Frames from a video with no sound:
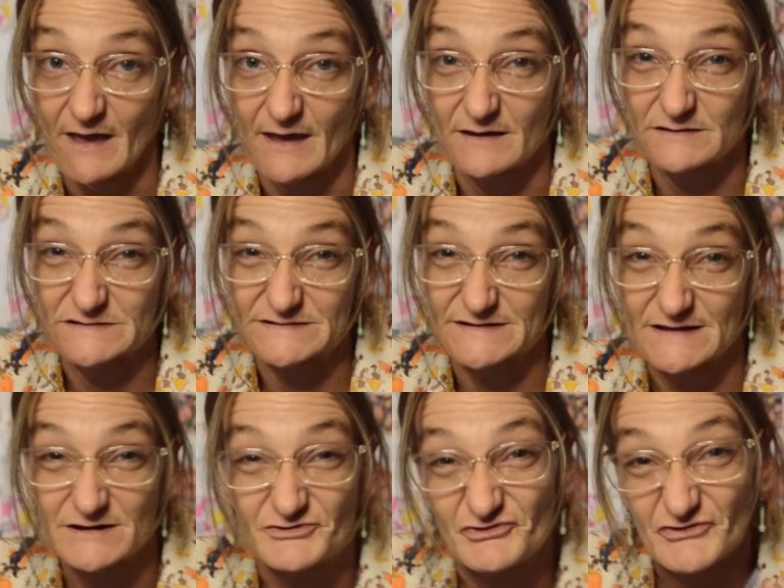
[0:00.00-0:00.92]
And
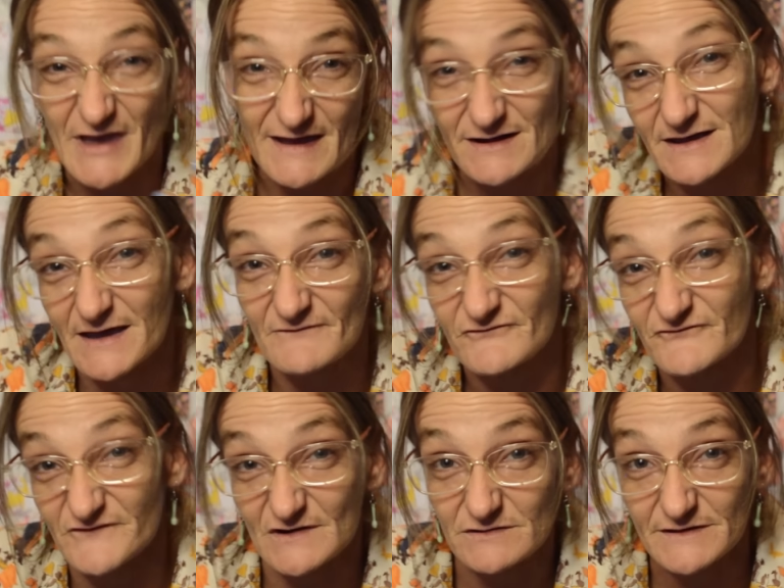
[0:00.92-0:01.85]
I just kind of kept
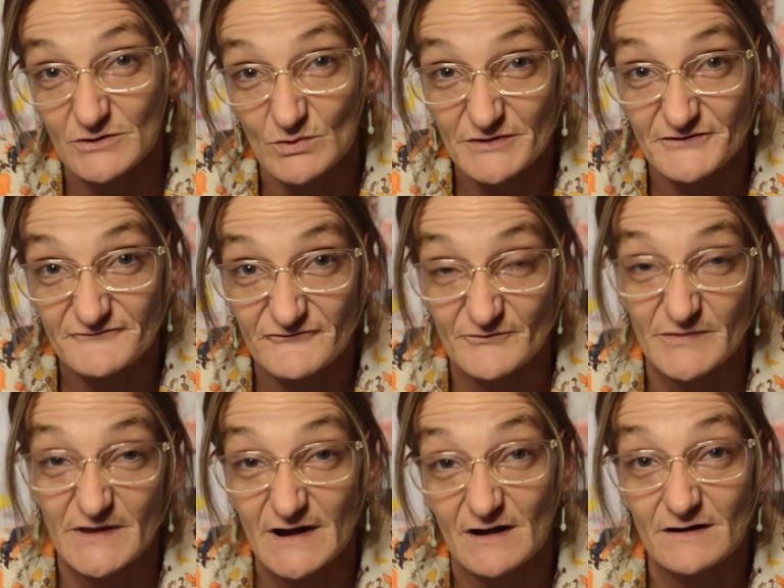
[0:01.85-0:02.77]
fiddling with it
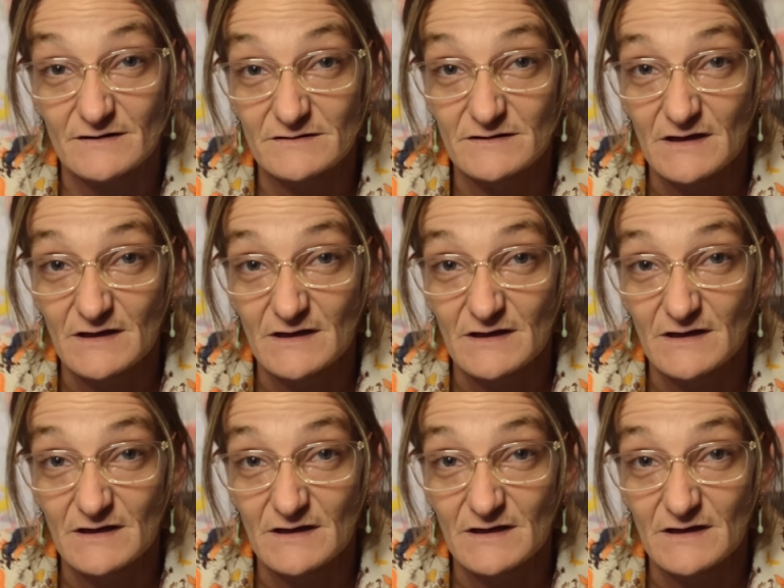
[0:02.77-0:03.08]
from there.